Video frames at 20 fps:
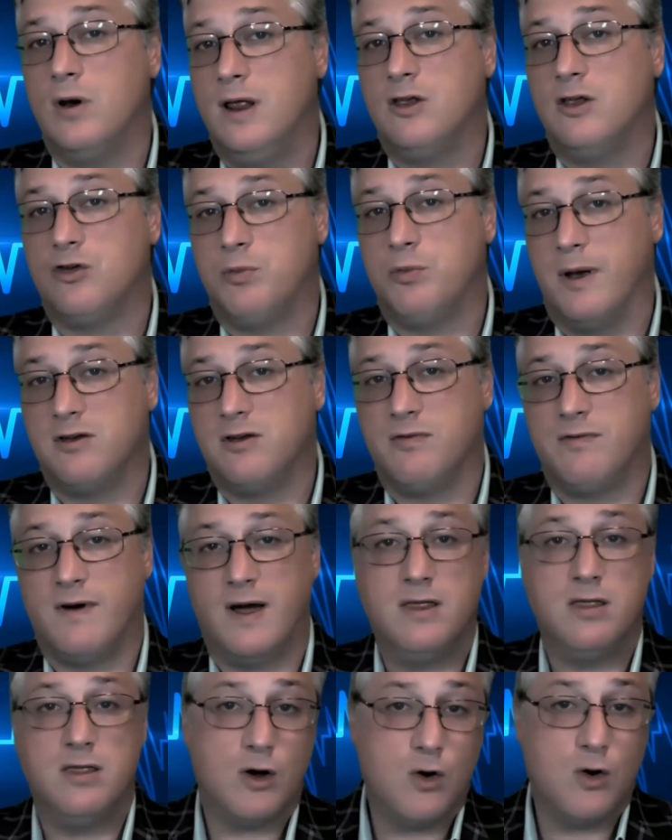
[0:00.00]
need to
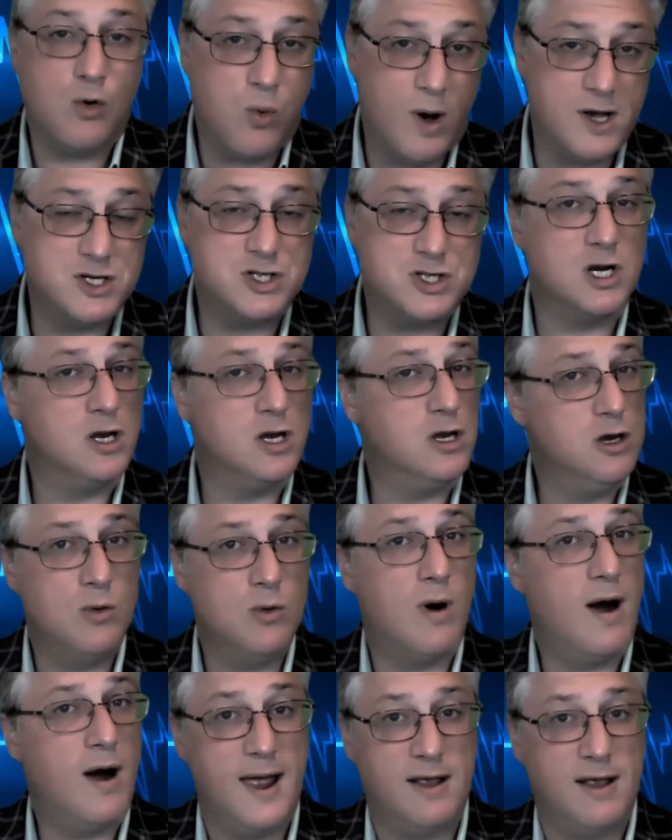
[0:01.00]
specify the question
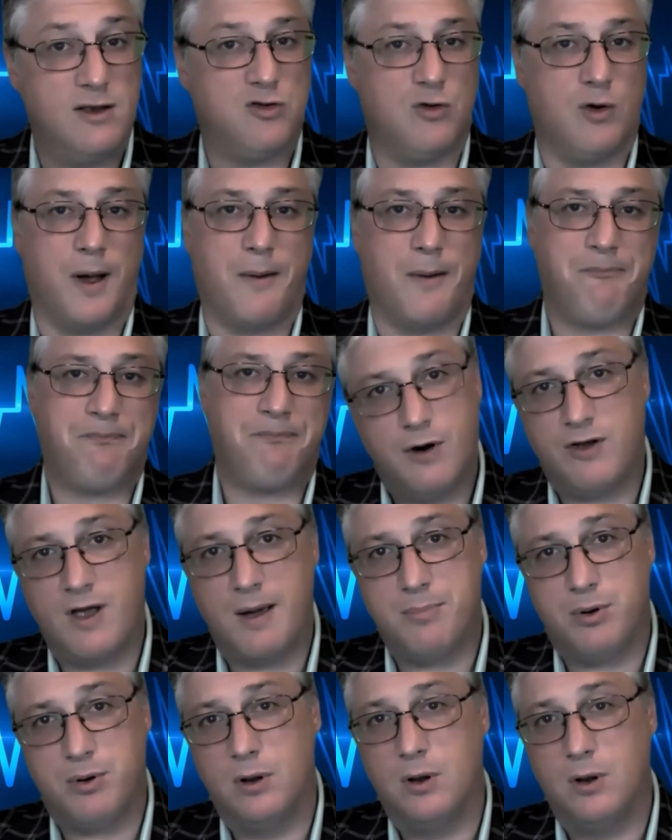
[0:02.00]
you are answering. For
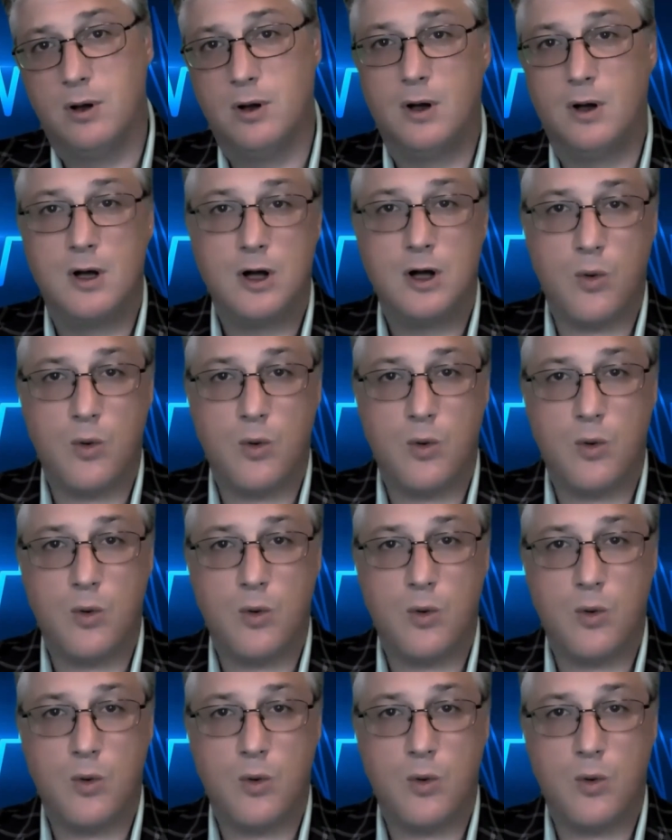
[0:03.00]
example,